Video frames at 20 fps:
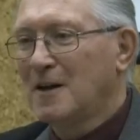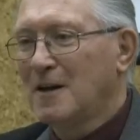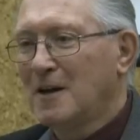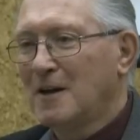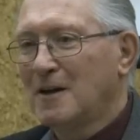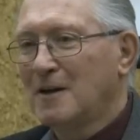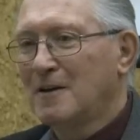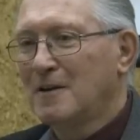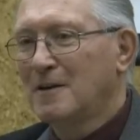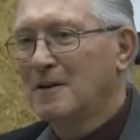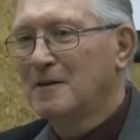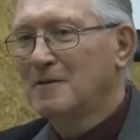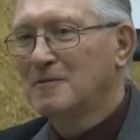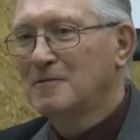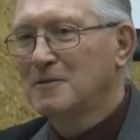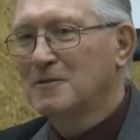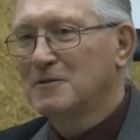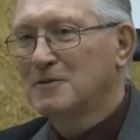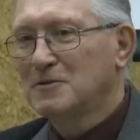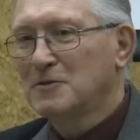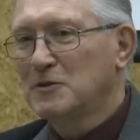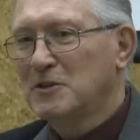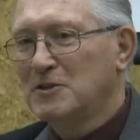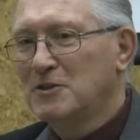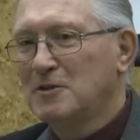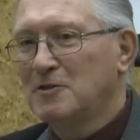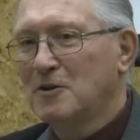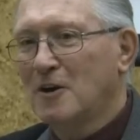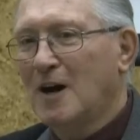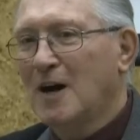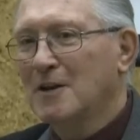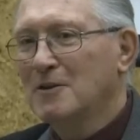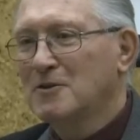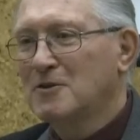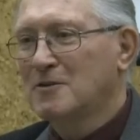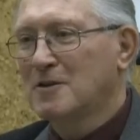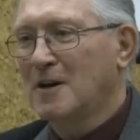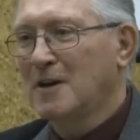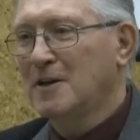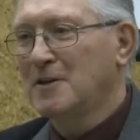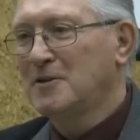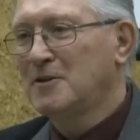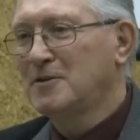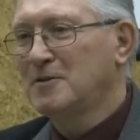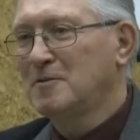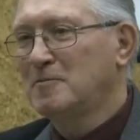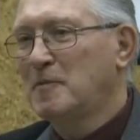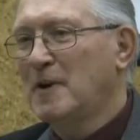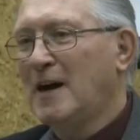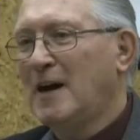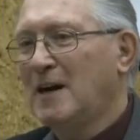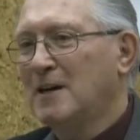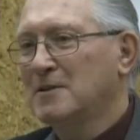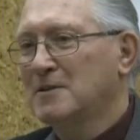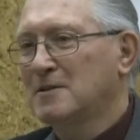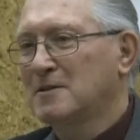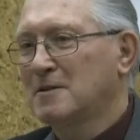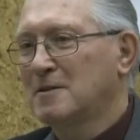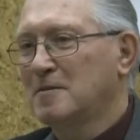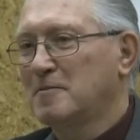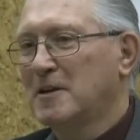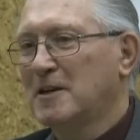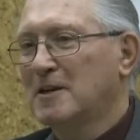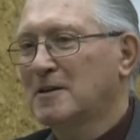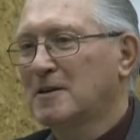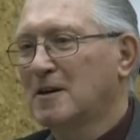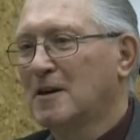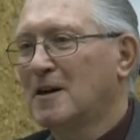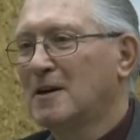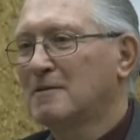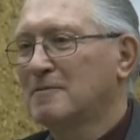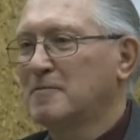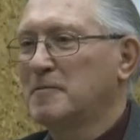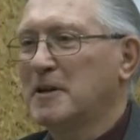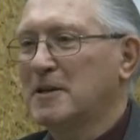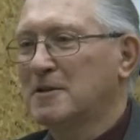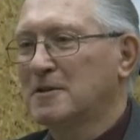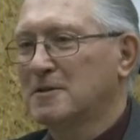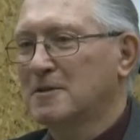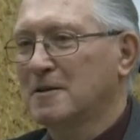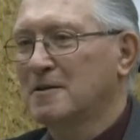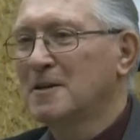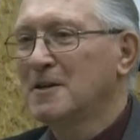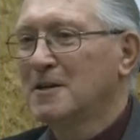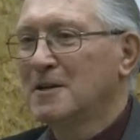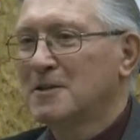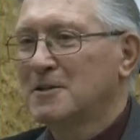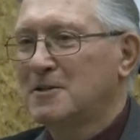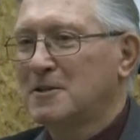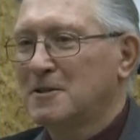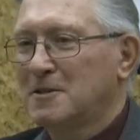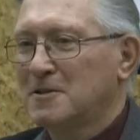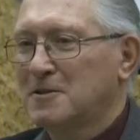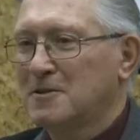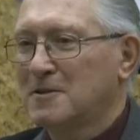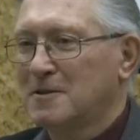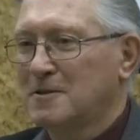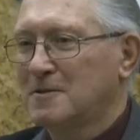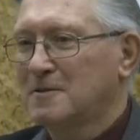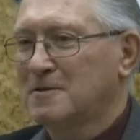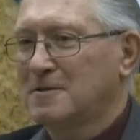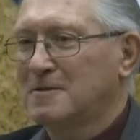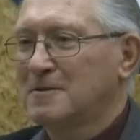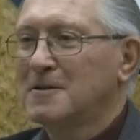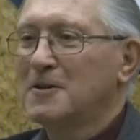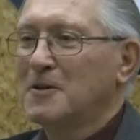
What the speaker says: And we should not try to pass the buck off because a citizen is